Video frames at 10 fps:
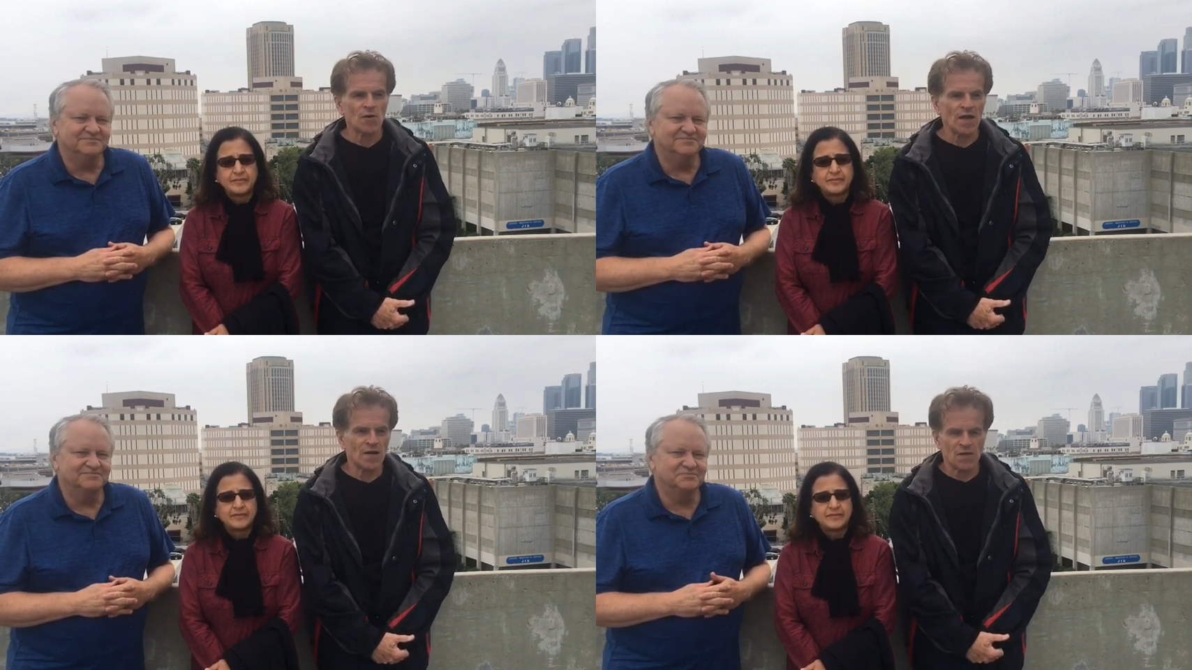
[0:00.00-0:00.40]

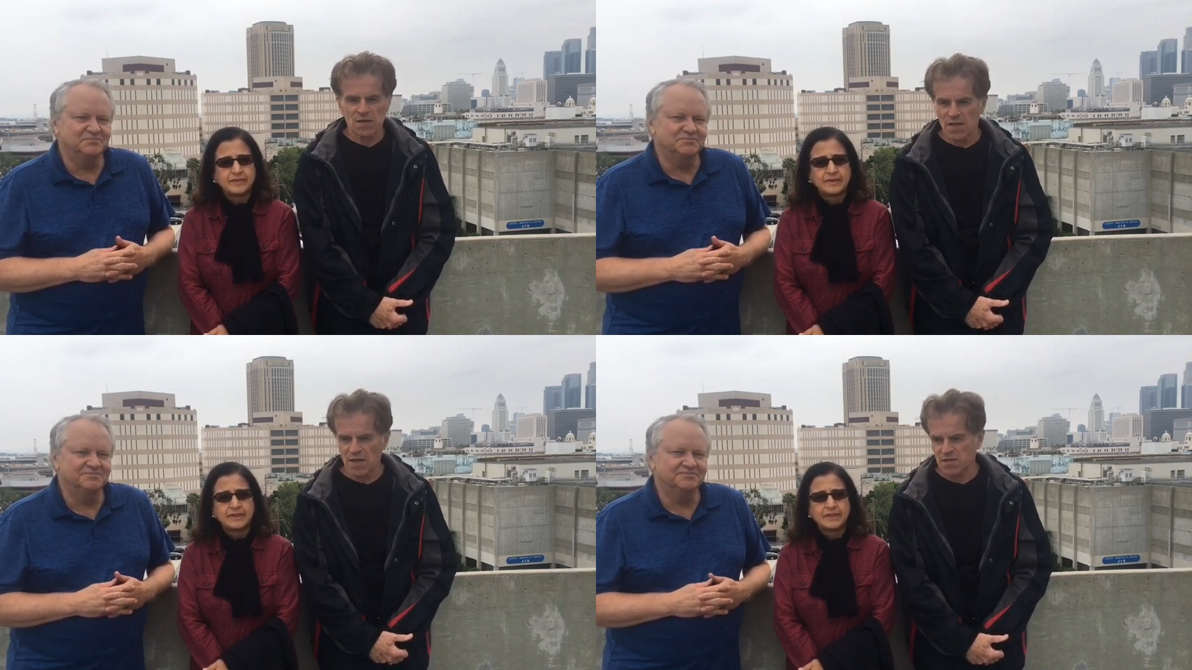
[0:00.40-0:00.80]
Speaker 1: we have a
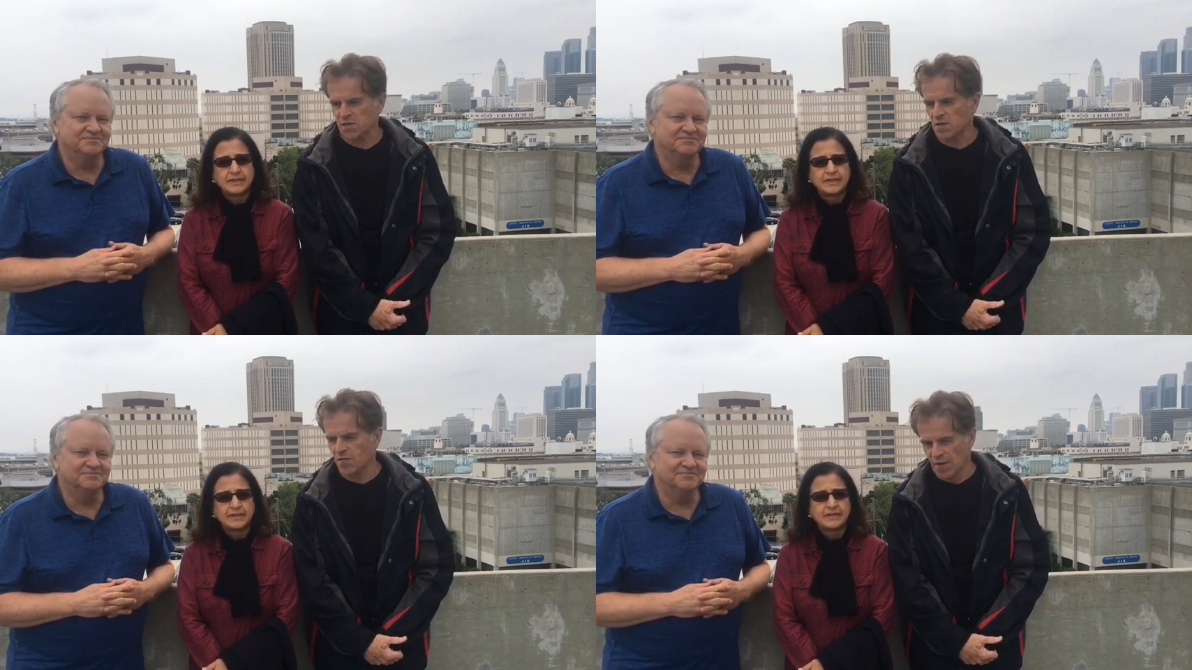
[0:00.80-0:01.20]

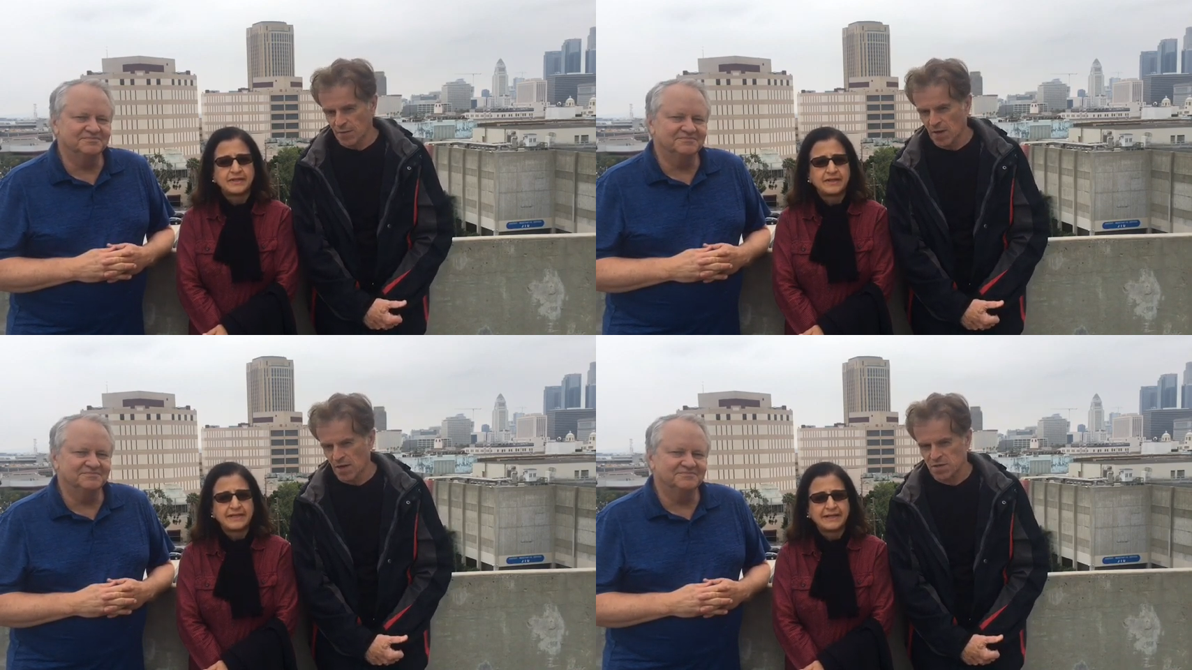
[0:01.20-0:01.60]
list of
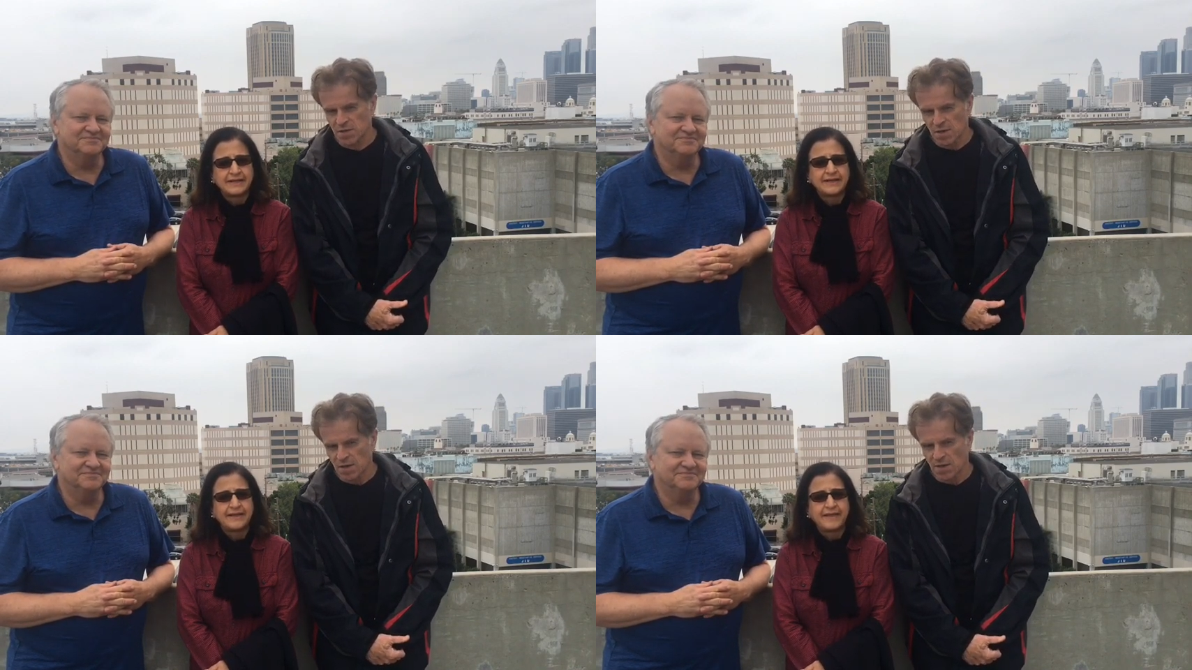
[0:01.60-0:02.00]
inmates
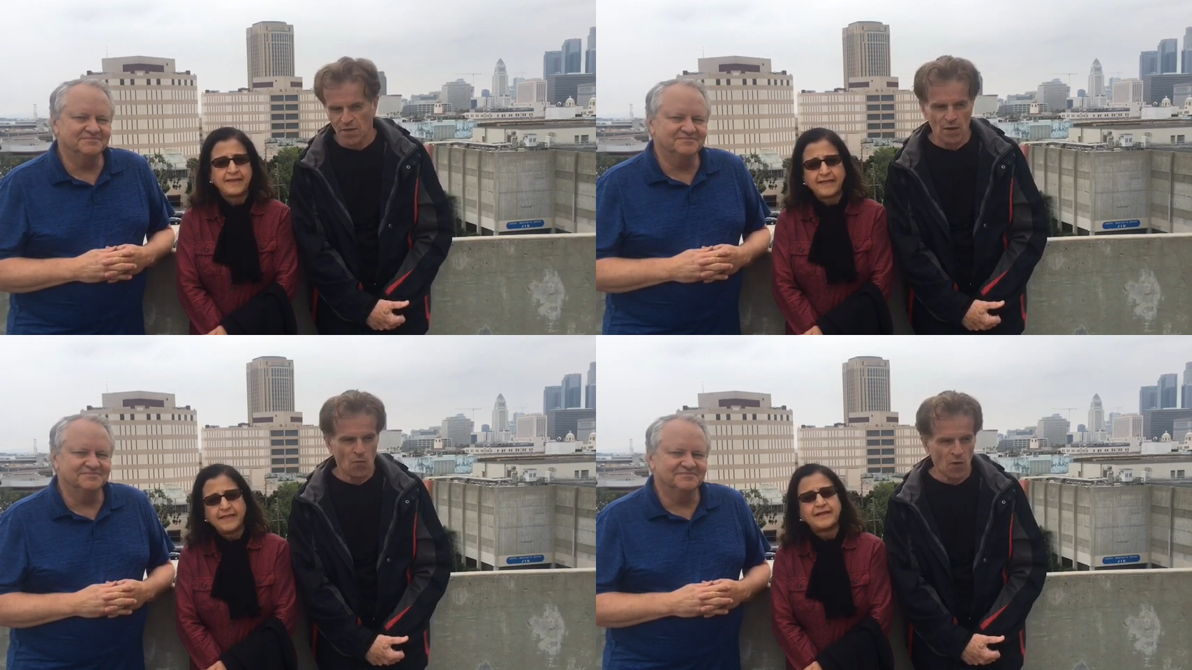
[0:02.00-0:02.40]

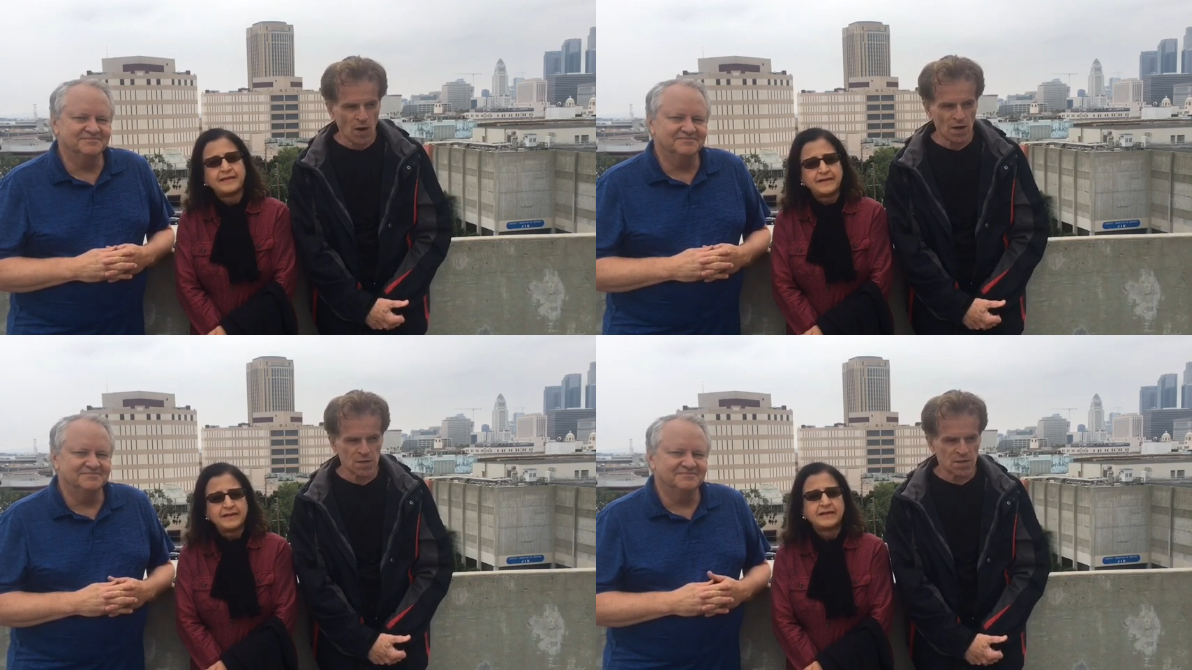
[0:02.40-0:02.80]
that
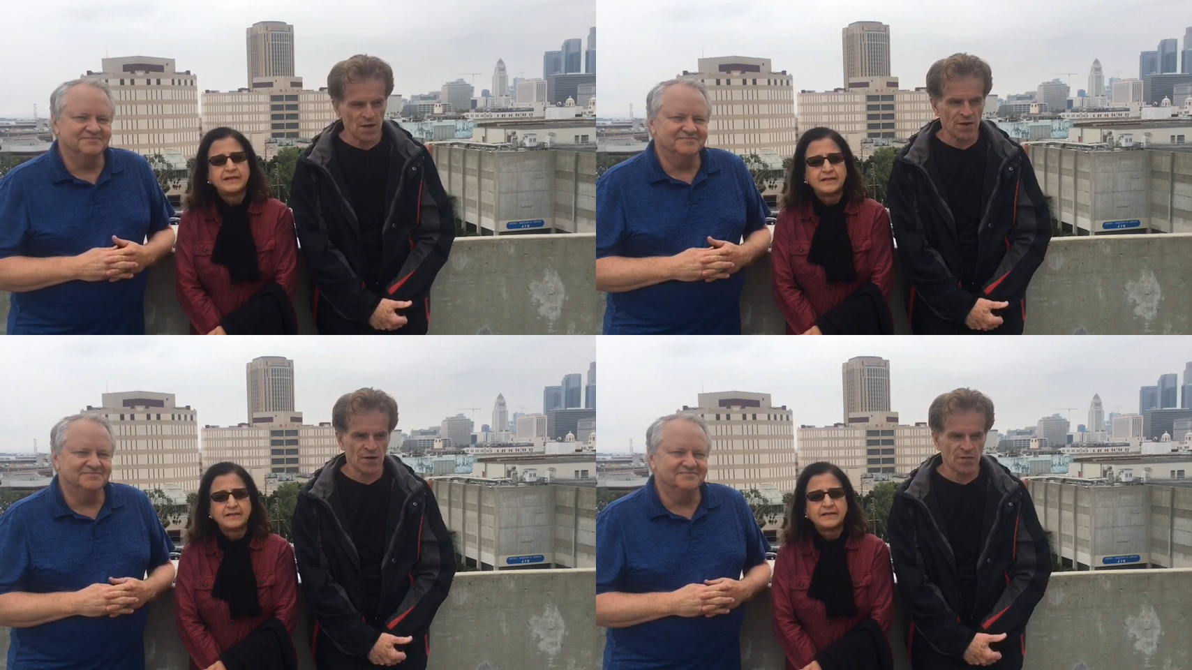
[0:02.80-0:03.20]
want to
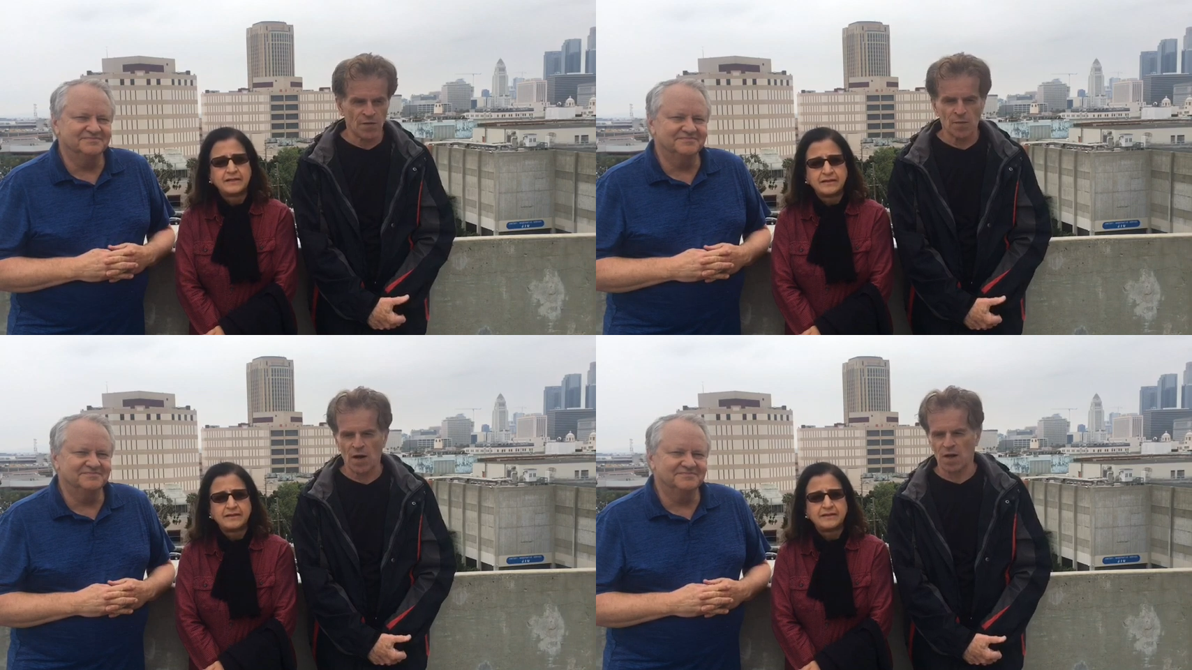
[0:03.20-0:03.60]
hear
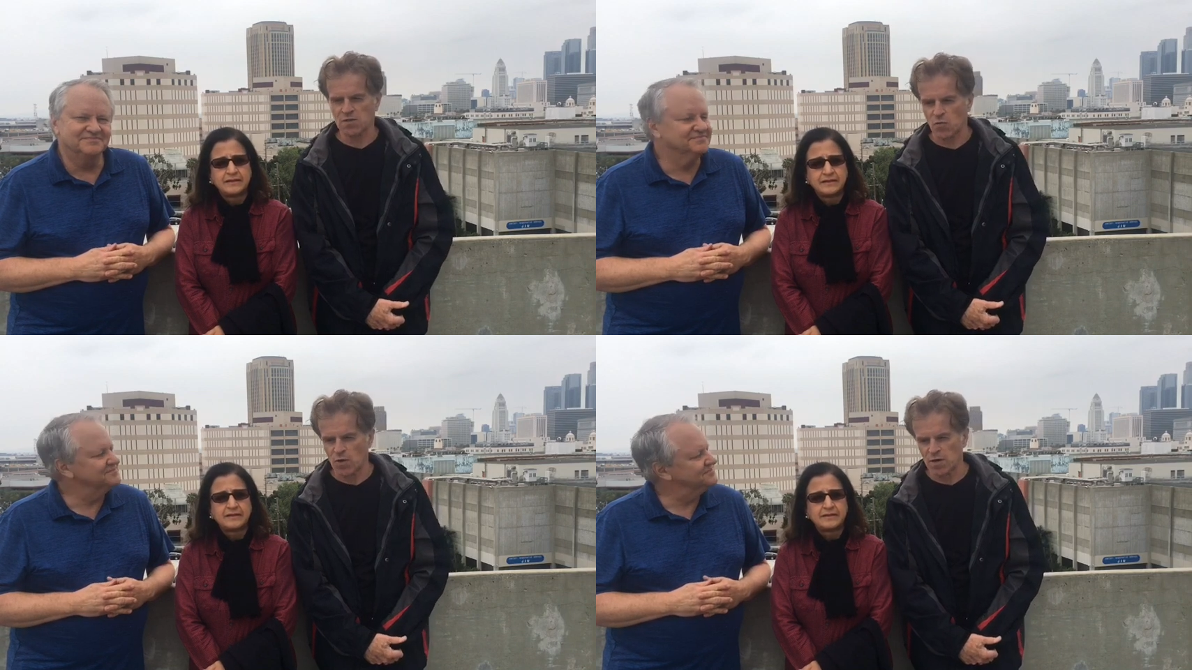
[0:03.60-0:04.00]
from
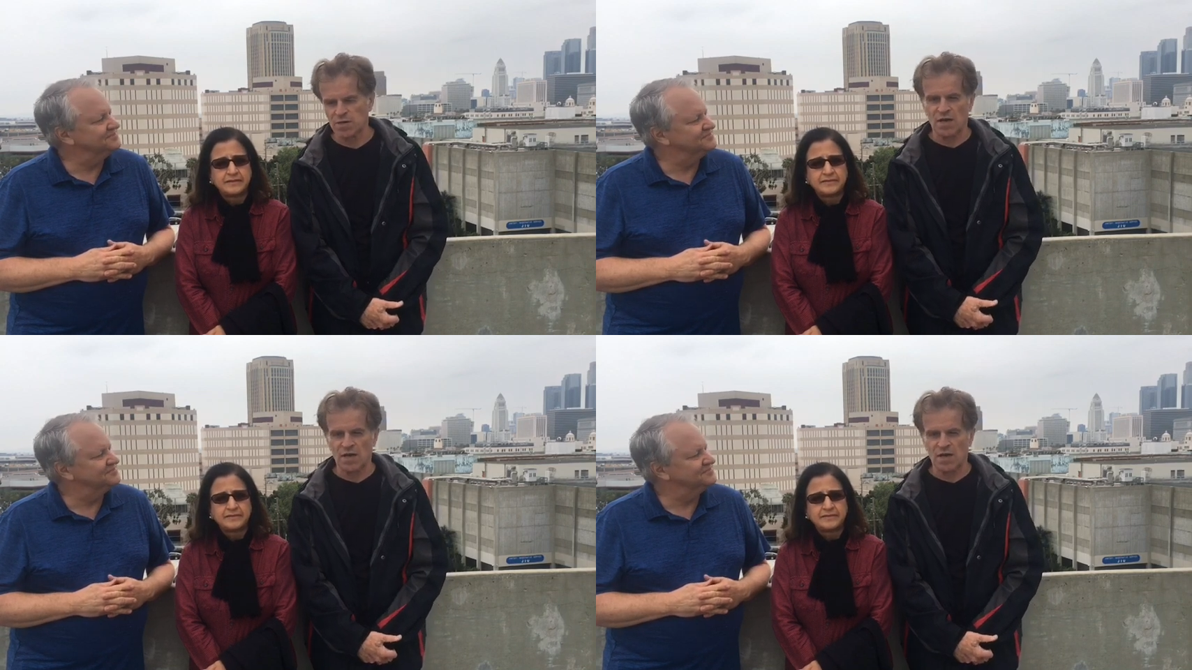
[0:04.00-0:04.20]
God's word,